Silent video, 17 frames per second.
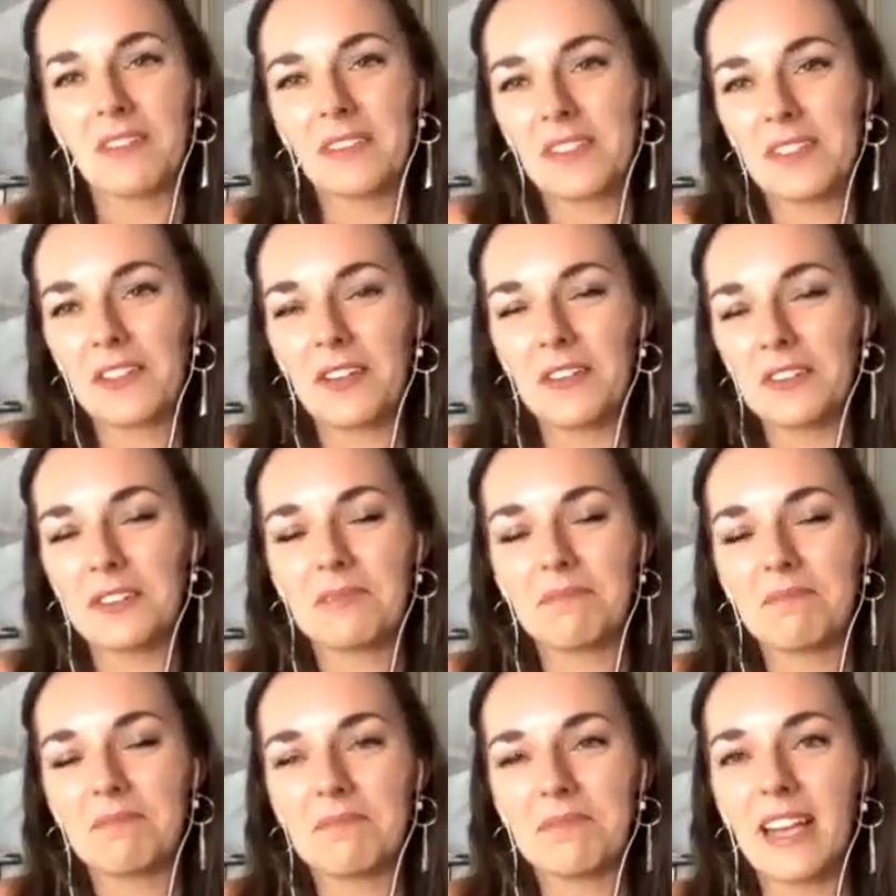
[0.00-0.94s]
So
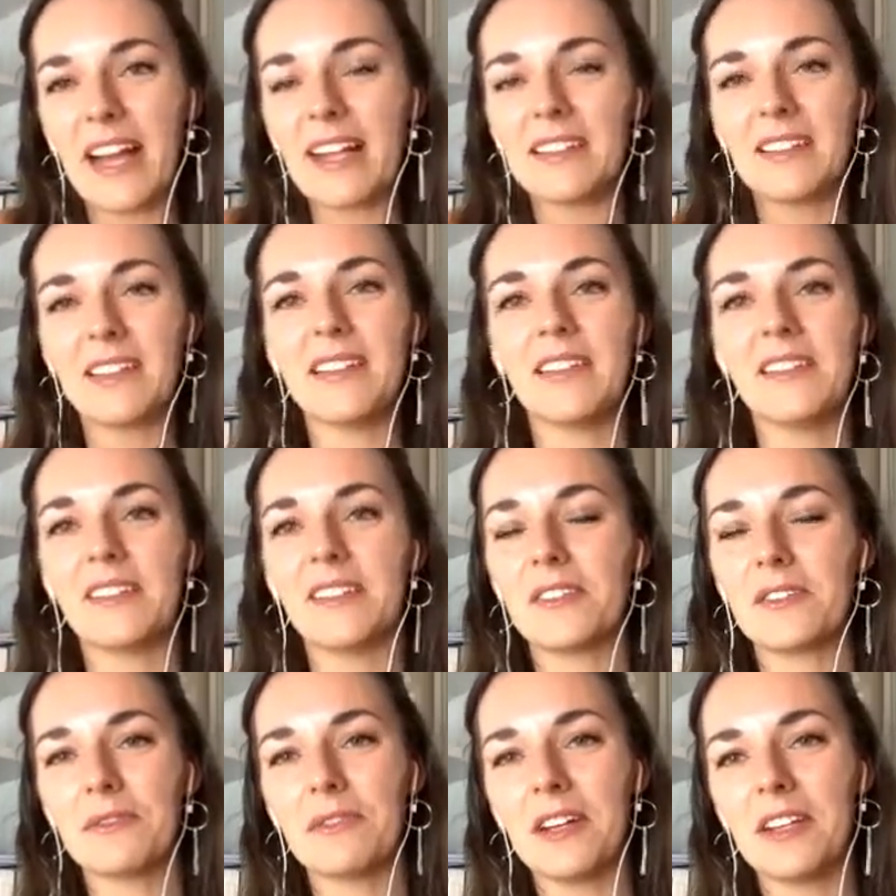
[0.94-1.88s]
that leads
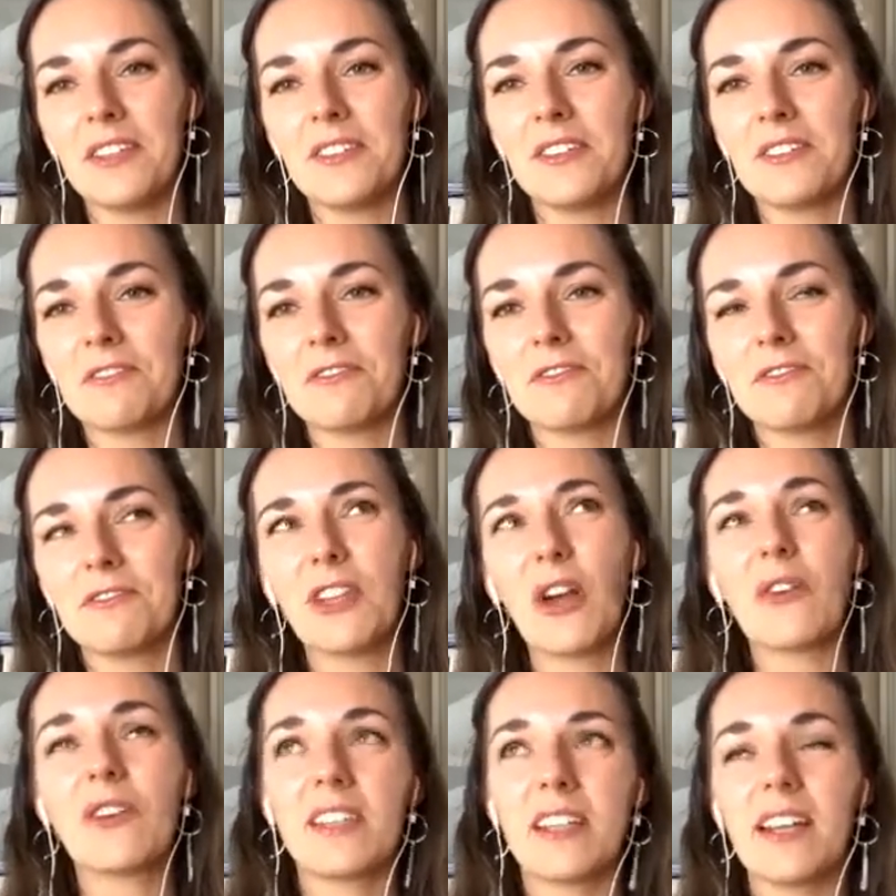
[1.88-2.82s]
to a lot of
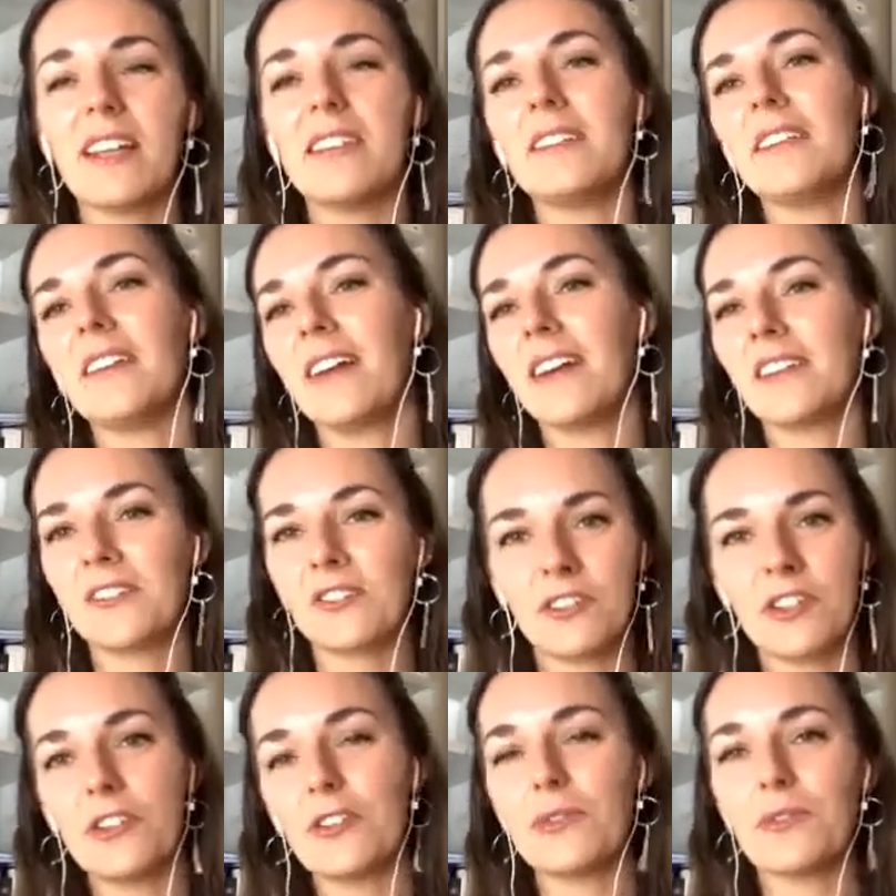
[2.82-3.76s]
toxic ideas or
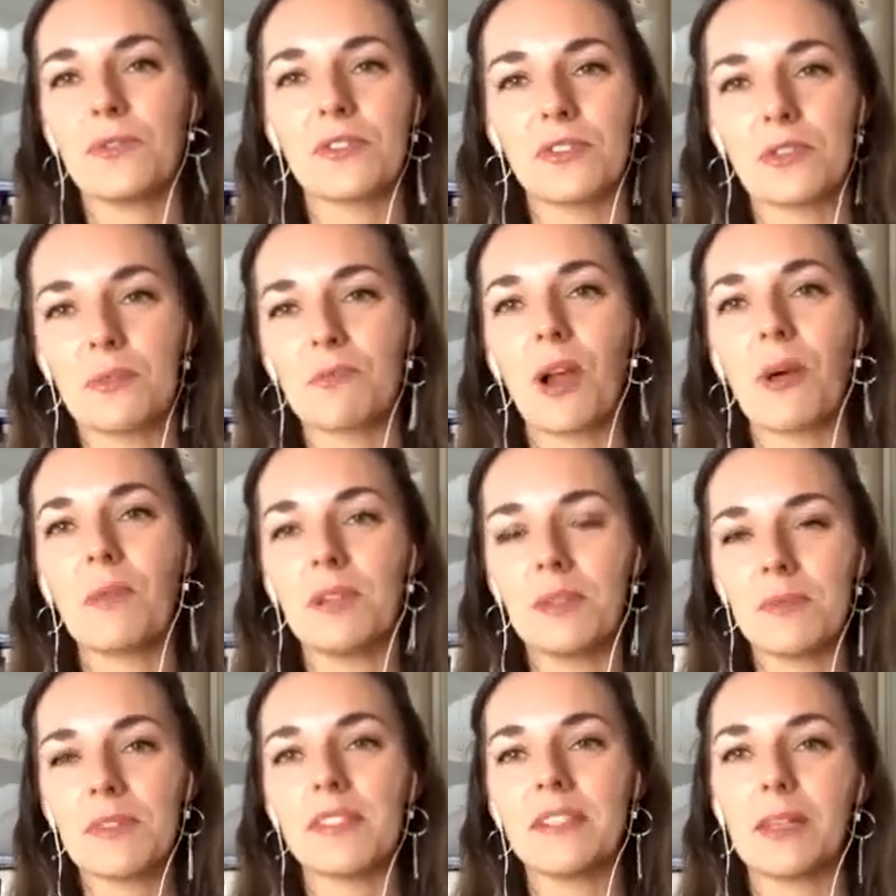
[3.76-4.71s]
issues or
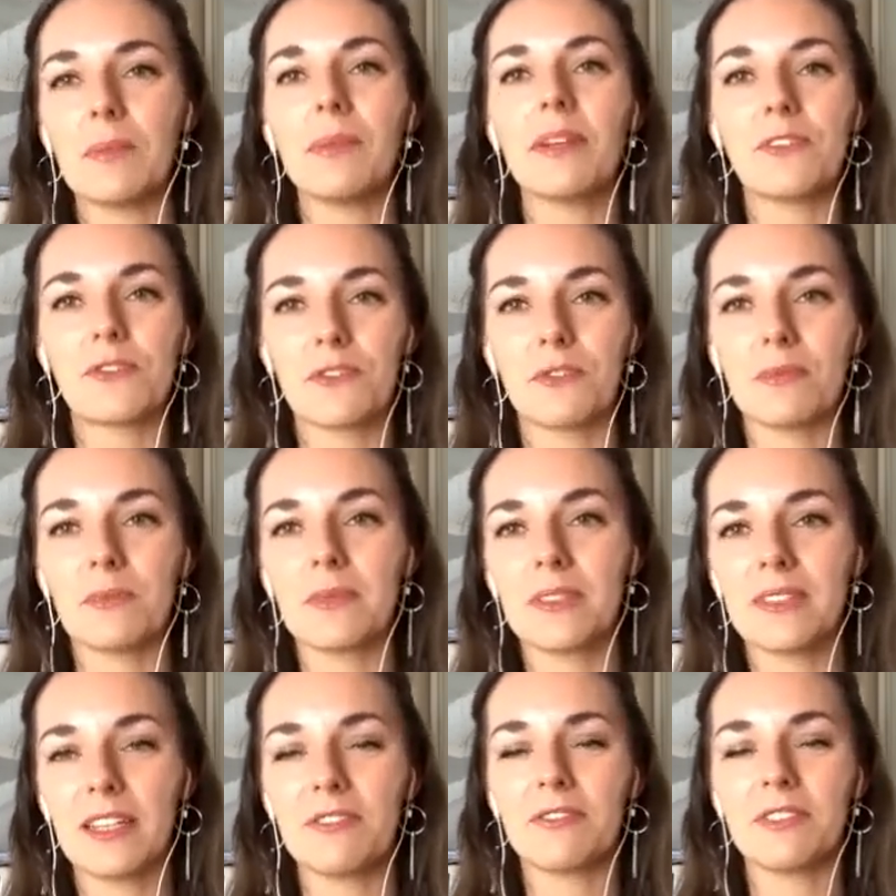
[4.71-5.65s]
problems in the bedroom,
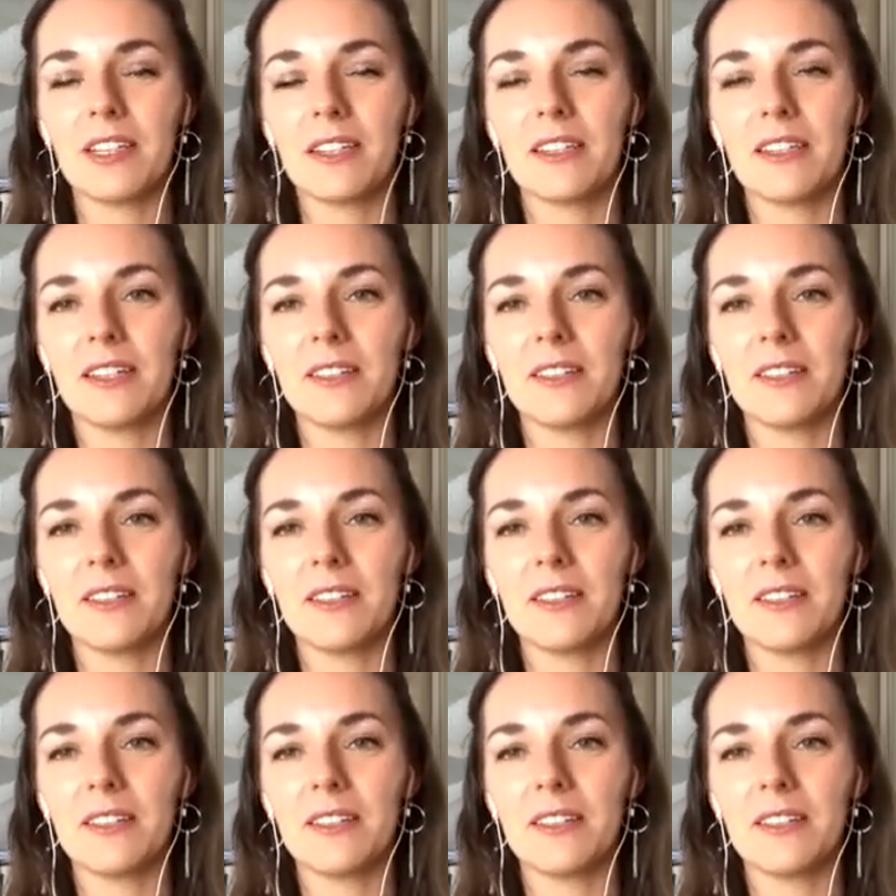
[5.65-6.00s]
definitely.